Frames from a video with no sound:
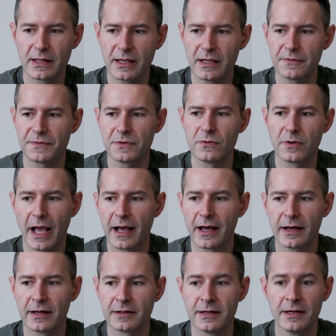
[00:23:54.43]
if you
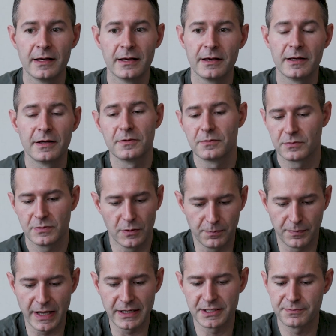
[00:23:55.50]
had your
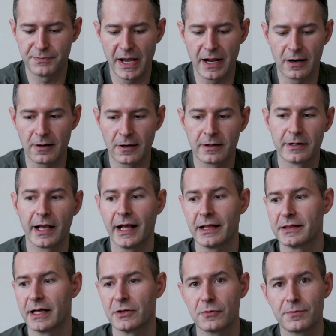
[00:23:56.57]
base pair
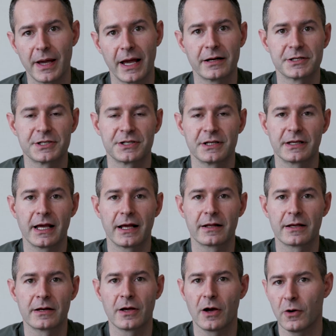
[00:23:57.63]
and then you manage to get
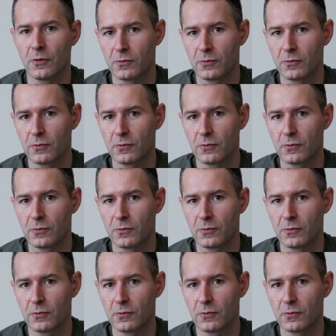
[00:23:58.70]
in